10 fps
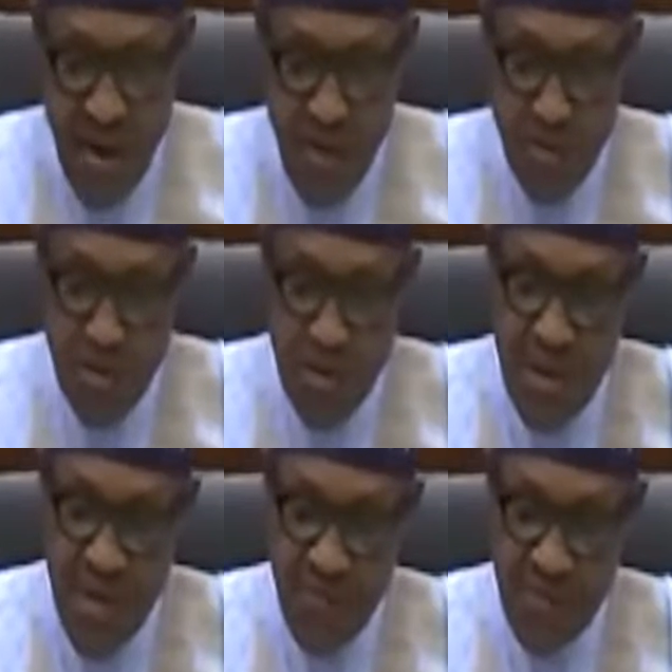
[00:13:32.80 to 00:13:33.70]
I want to
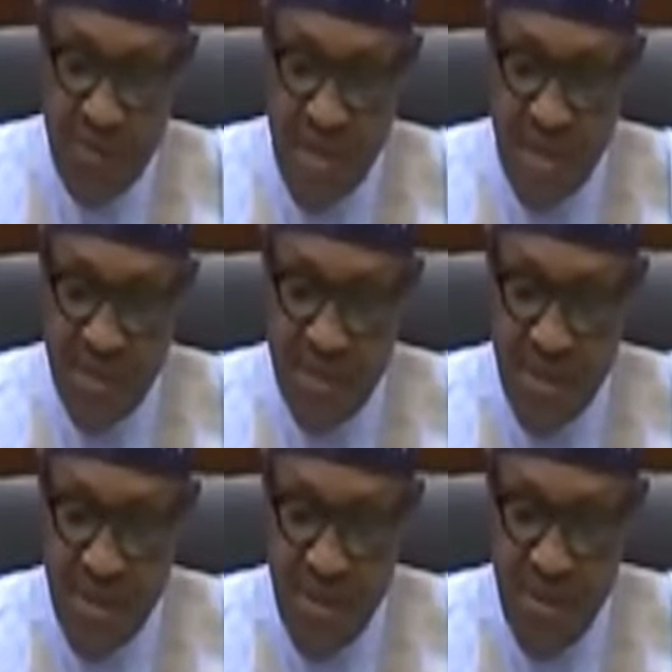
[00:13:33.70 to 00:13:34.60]

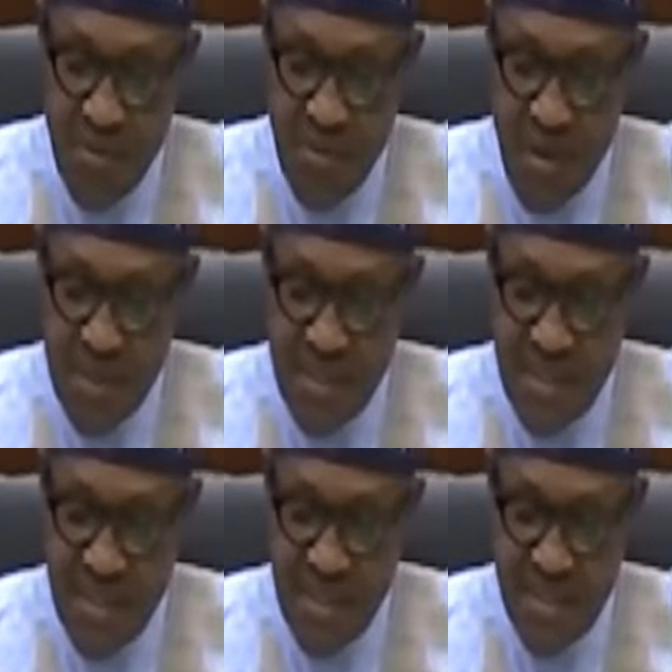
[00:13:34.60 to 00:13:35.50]
re-emphasize my
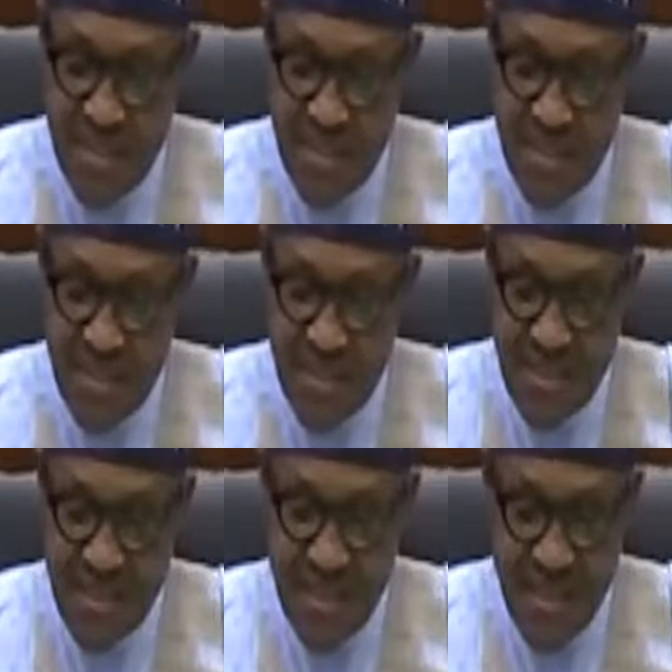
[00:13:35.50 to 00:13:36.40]

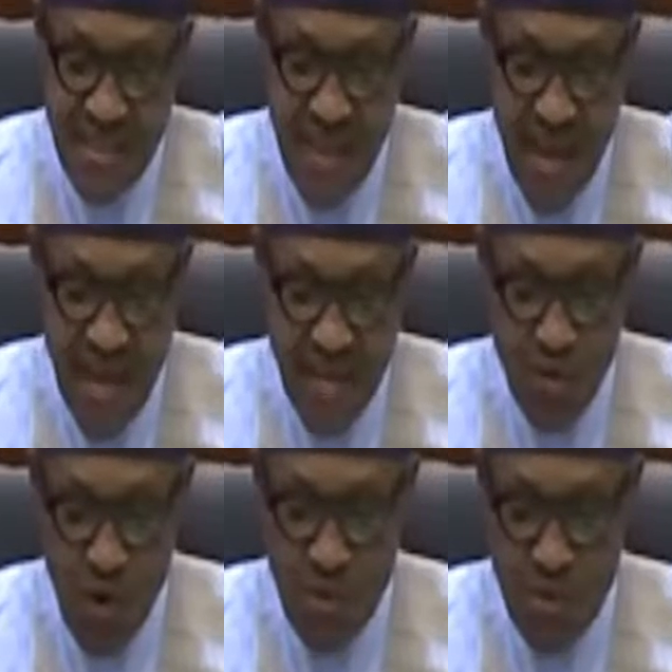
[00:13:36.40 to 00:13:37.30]
dedication
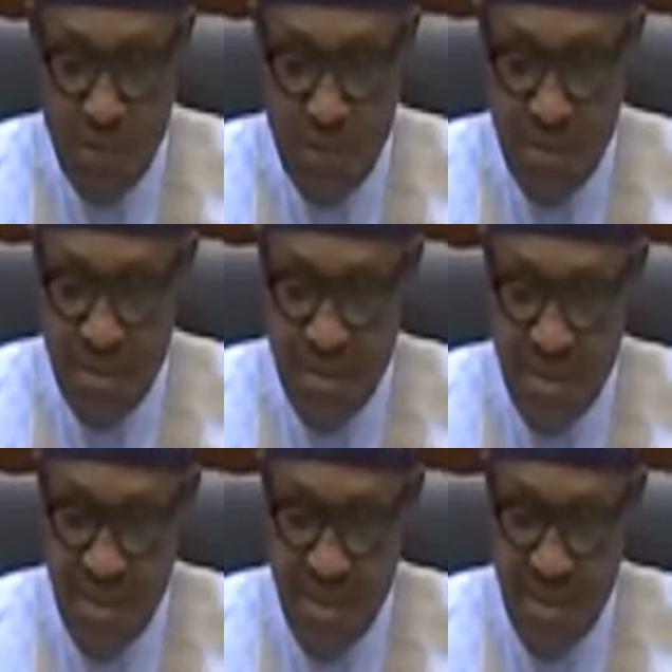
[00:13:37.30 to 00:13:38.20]
and commitment,
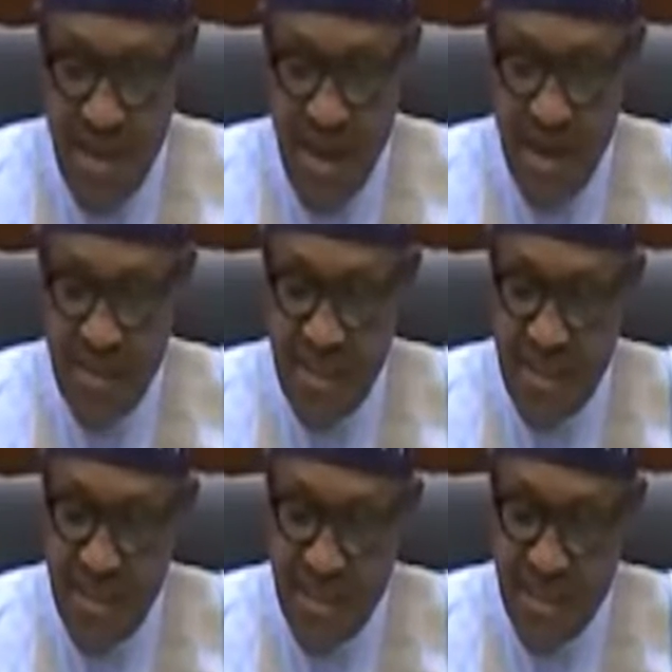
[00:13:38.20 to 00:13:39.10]
a
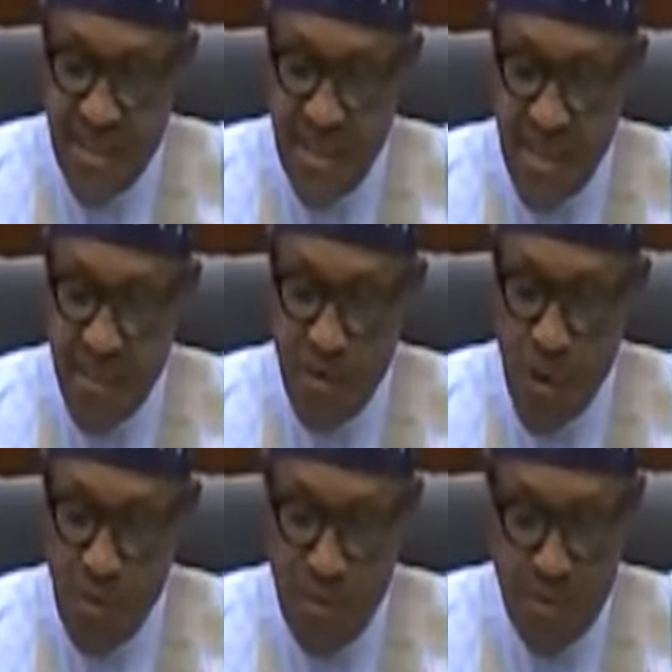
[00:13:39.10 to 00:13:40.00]
dedication
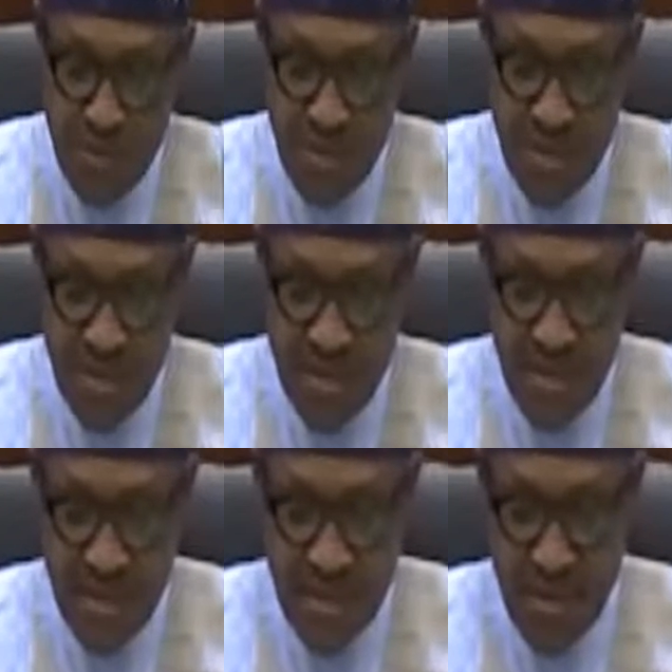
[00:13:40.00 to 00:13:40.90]
and commitment
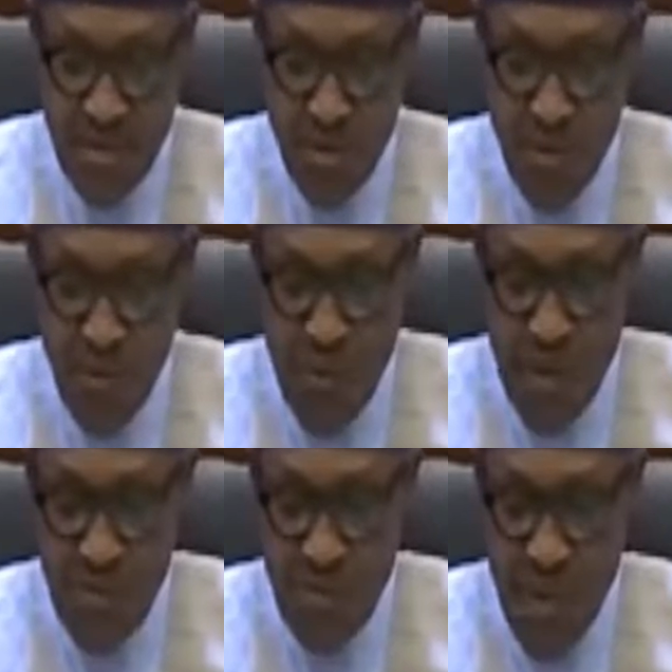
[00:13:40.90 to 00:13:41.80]
that
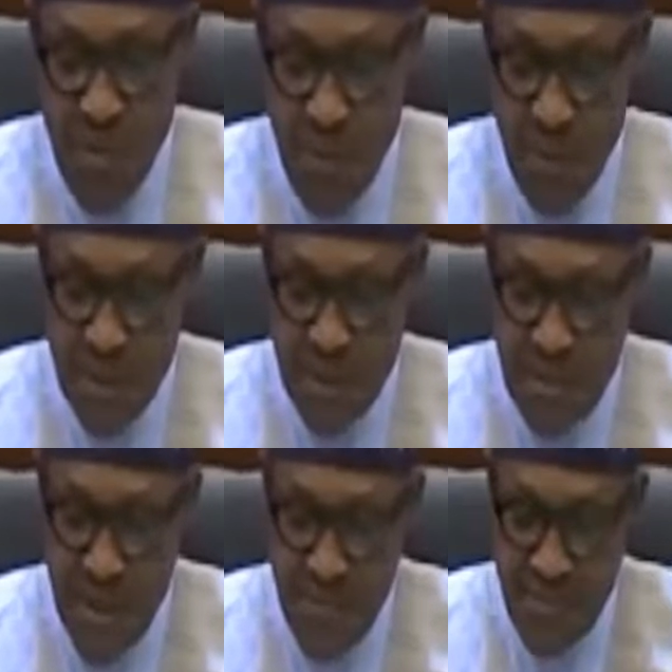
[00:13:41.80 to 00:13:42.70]
propelled my
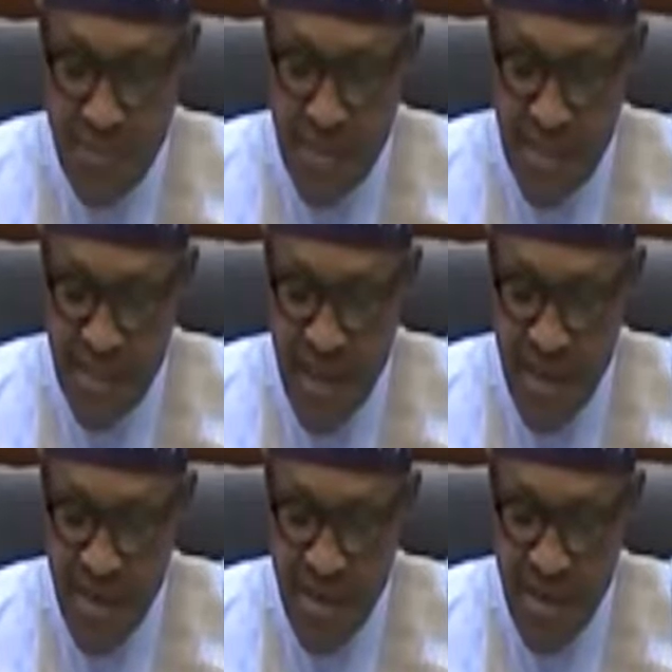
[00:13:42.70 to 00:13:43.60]
public service
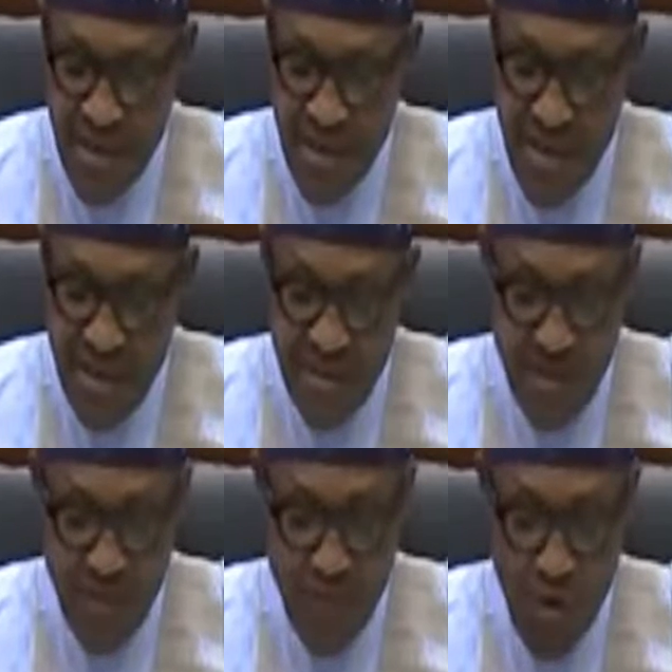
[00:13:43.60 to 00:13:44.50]
career and
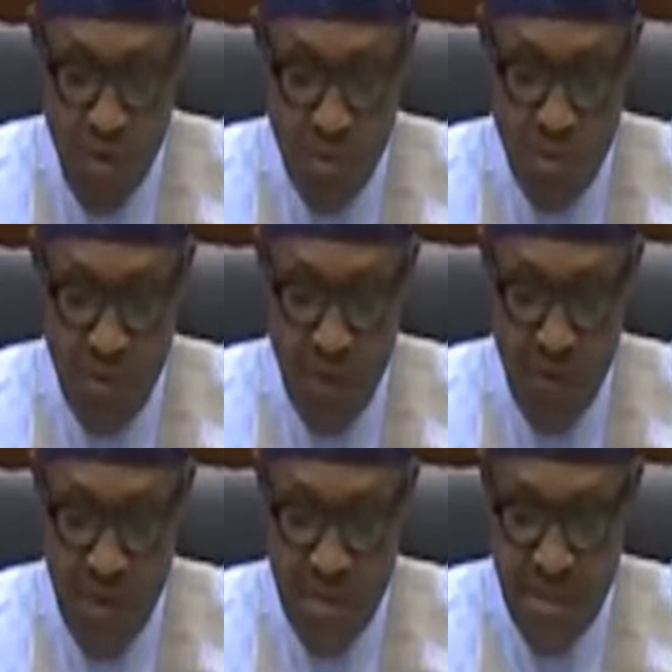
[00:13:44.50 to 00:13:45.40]
informed my
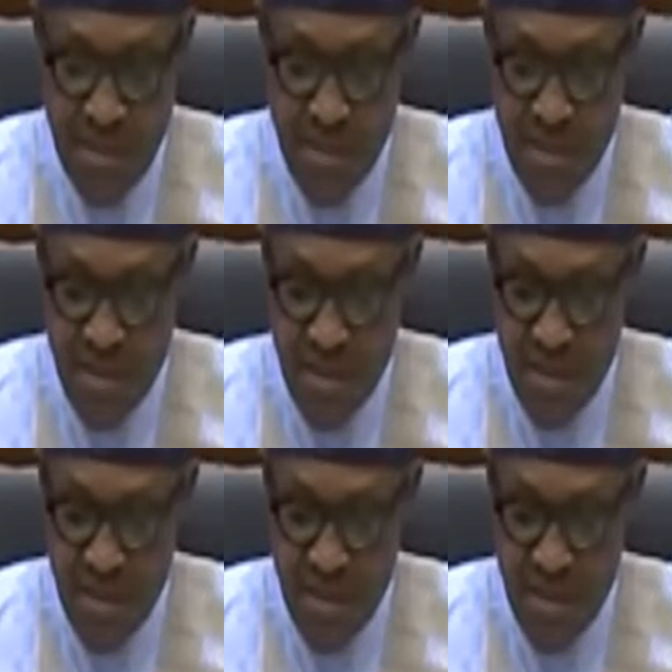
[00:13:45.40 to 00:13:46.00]
quest